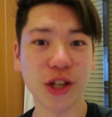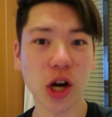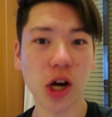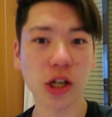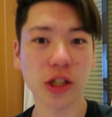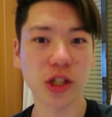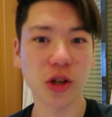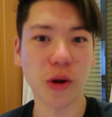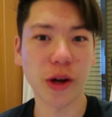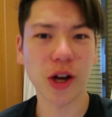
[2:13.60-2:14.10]

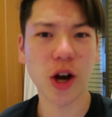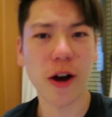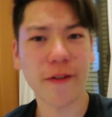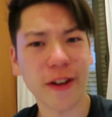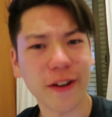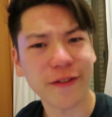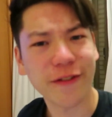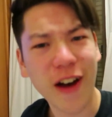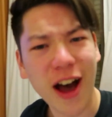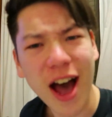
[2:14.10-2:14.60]
song's going off
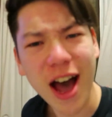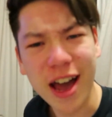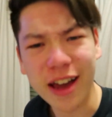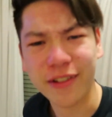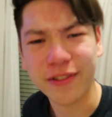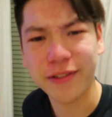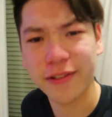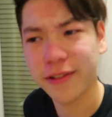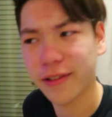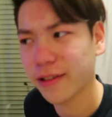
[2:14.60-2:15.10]
at
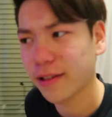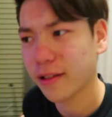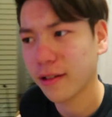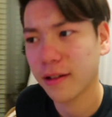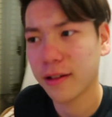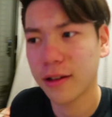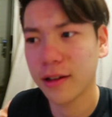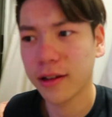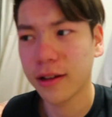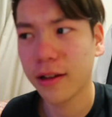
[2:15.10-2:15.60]
5.
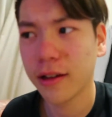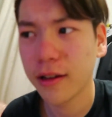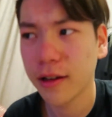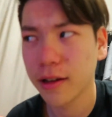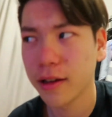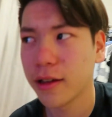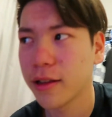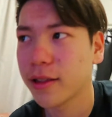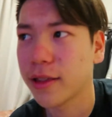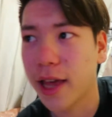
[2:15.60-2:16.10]

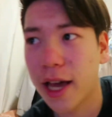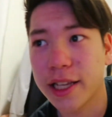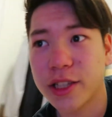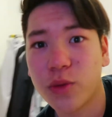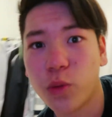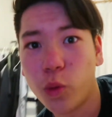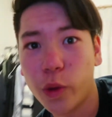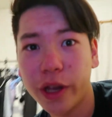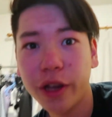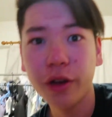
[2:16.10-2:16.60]

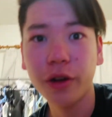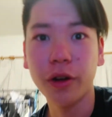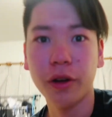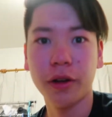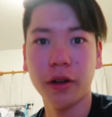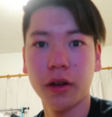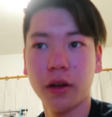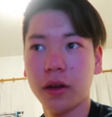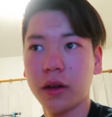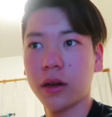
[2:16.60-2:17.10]
That's
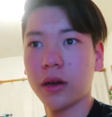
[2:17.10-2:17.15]
weird.